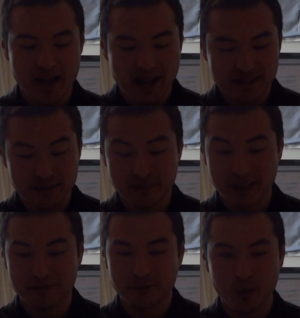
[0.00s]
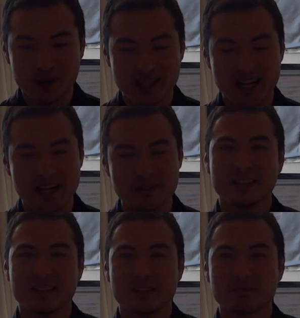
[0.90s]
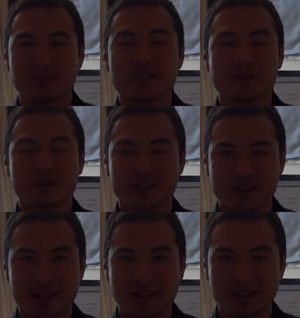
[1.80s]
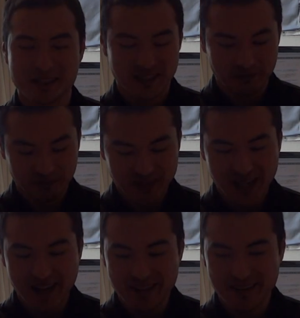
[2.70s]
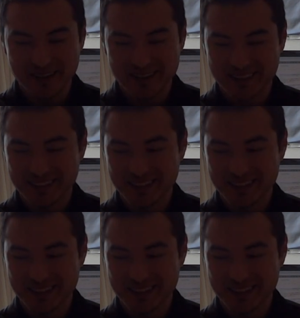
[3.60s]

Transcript: to ask them like 4 times. These are first graders, and they